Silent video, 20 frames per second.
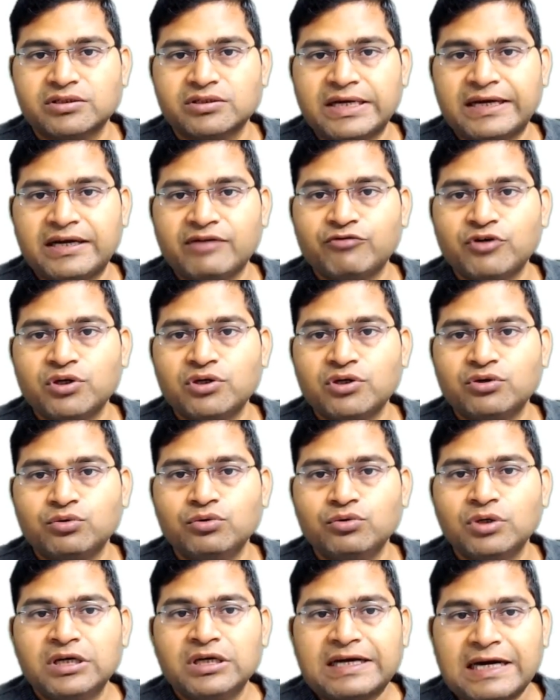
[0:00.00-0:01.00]
And I want
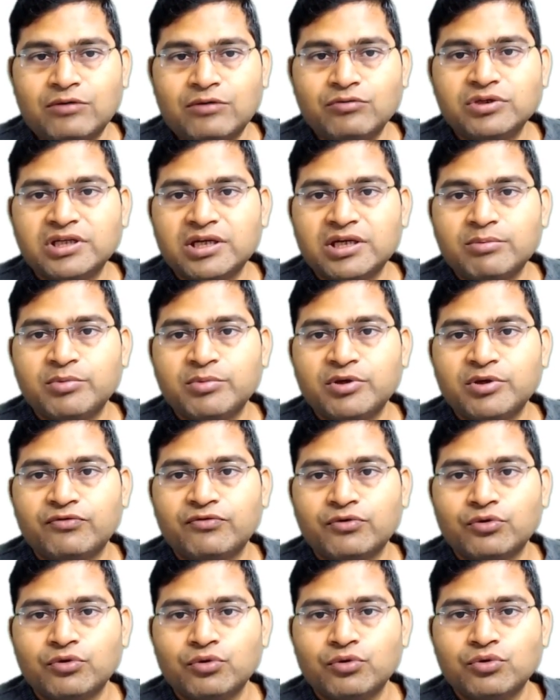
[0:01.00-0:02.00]
to count the number of
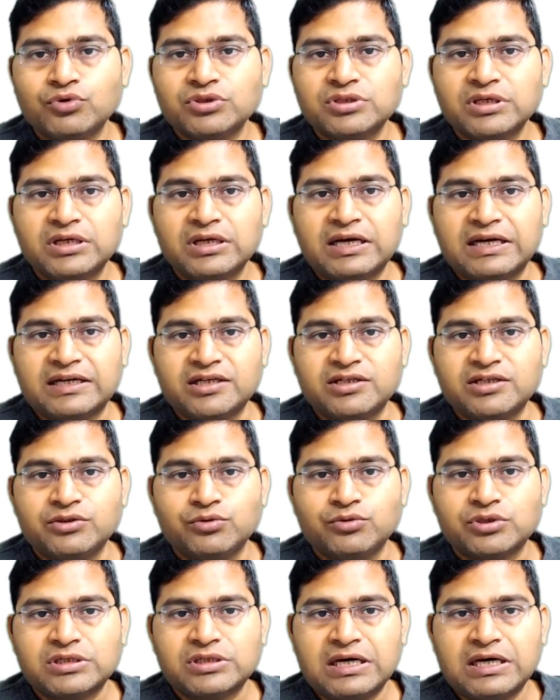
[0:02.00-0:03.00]
rows. I can
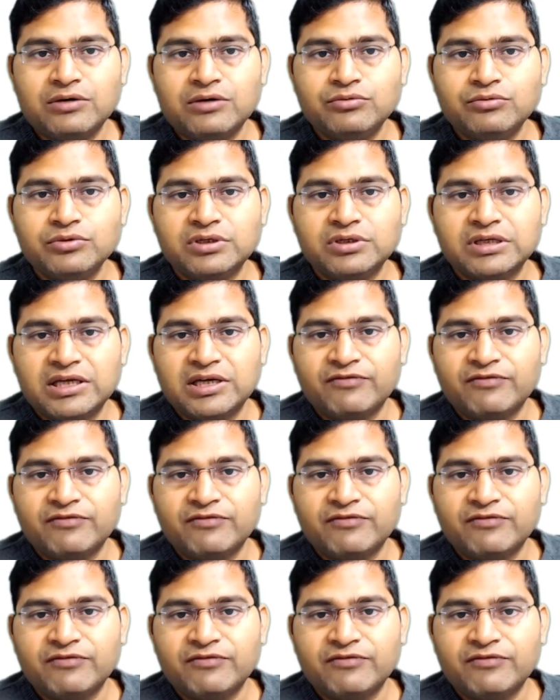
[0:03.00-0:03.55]
use count.